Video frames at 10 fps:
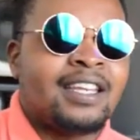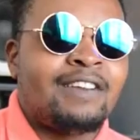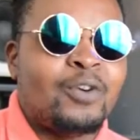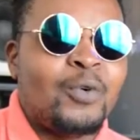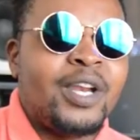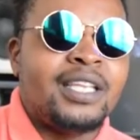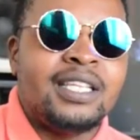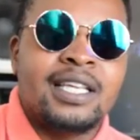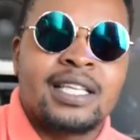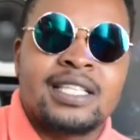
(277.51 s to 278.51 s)
I've
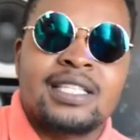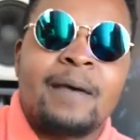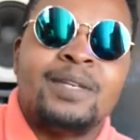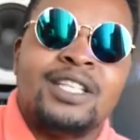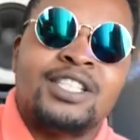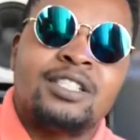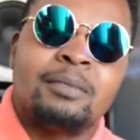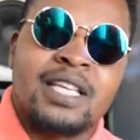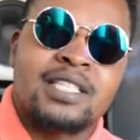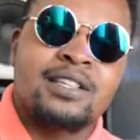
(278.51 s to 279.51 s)
already established
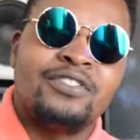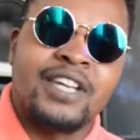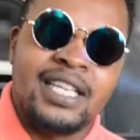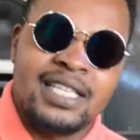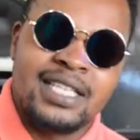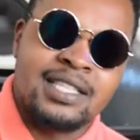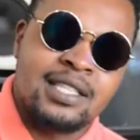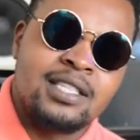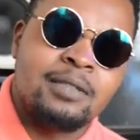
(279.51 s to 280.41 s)
myself in it as Dizzy